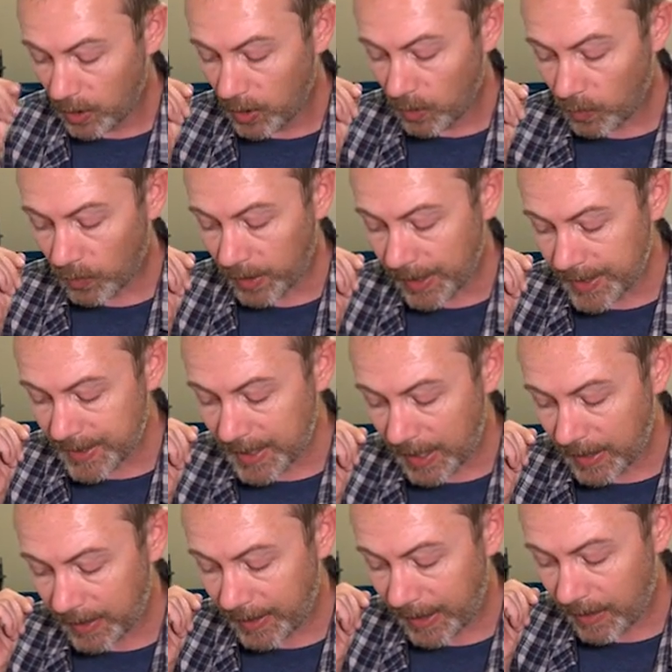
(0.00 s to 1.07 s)
When I set it
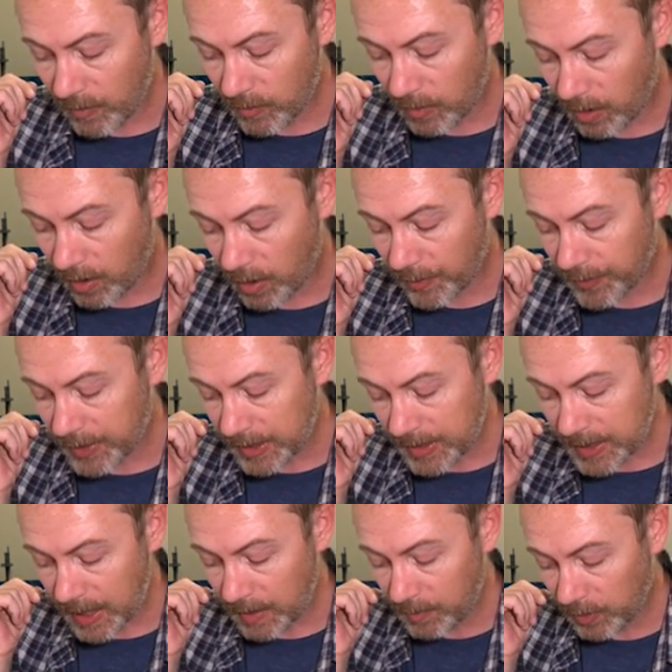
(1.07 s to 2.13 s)
down on the
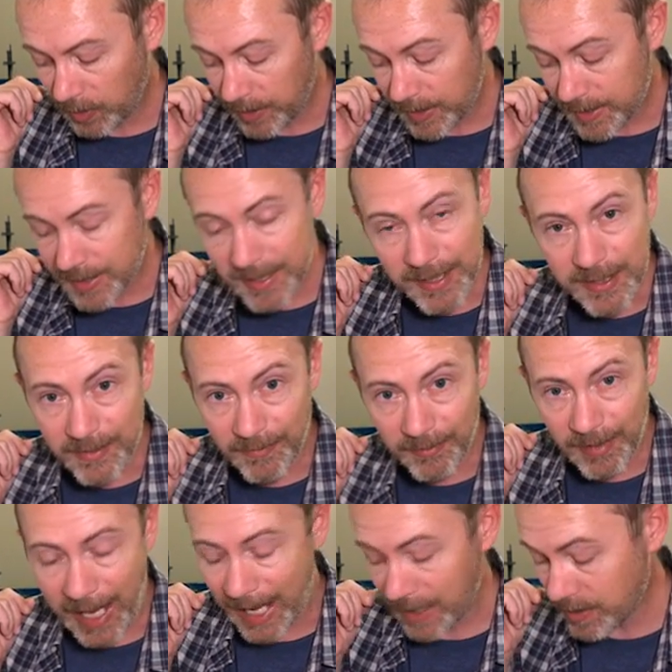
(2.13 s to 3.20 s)
table, it sits
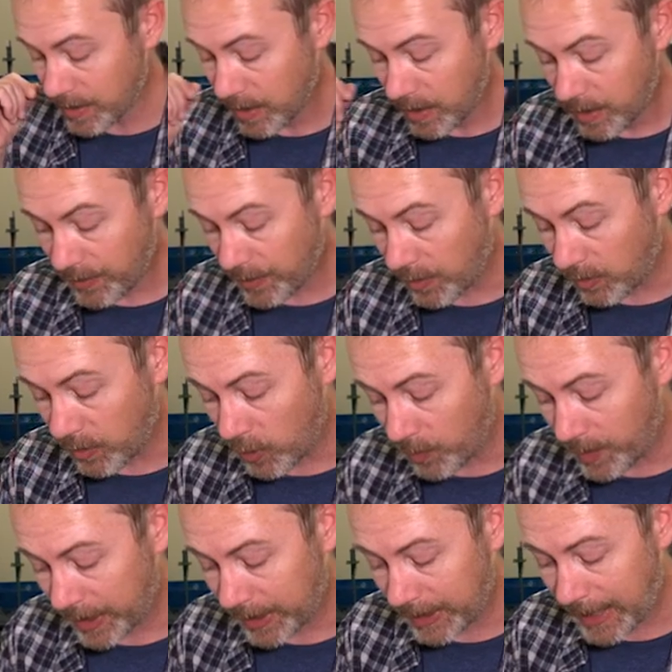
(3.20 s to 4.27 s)
flat. There are no
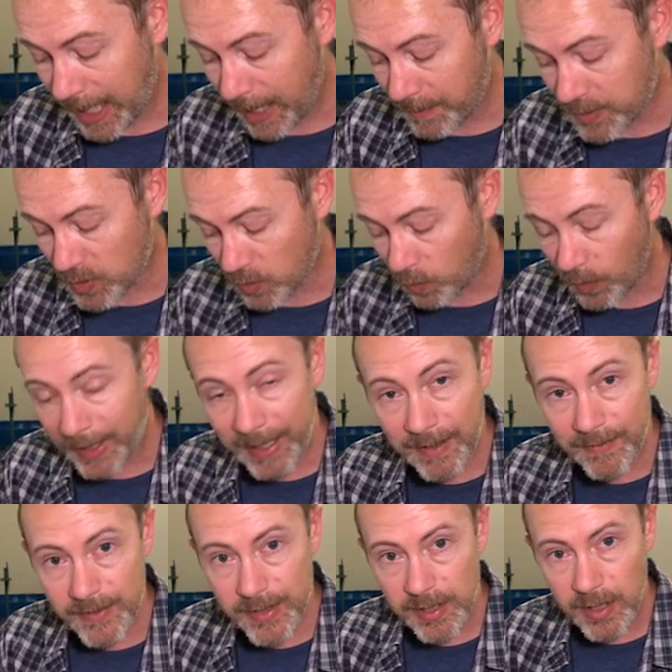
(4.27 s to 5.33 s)
big gaps or
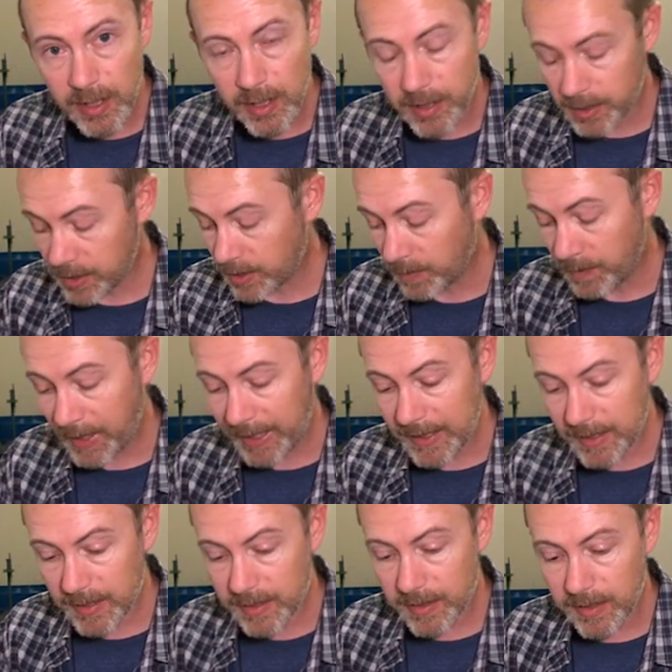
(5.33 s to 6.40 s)
waves to the
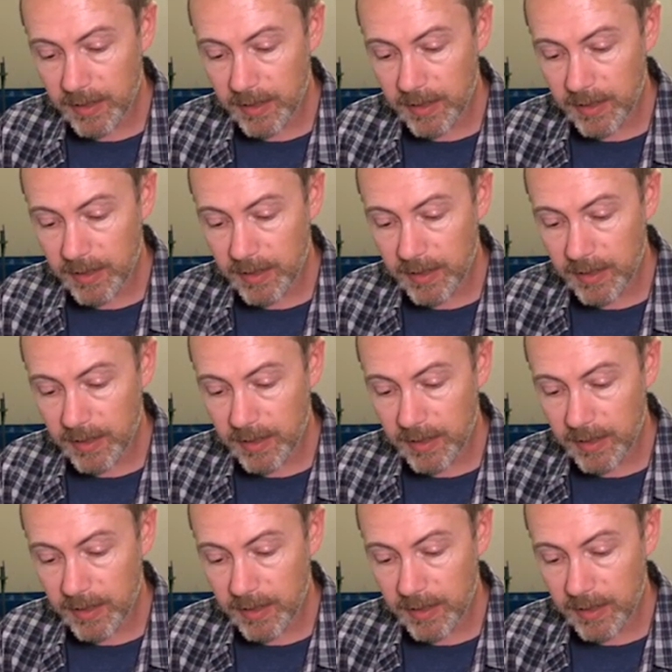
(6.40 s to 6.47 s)
base.